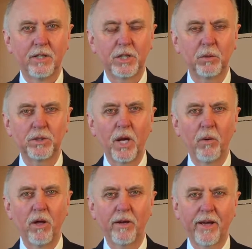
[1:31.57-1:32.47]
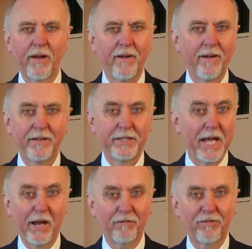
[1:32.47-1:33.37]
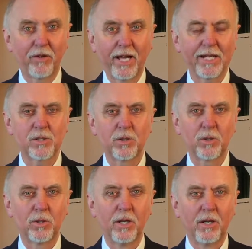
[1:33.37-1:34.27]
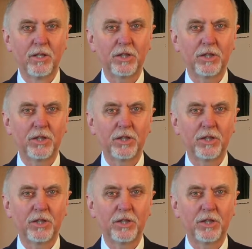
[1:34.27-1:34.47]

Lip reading: She was no longer doubtful at all.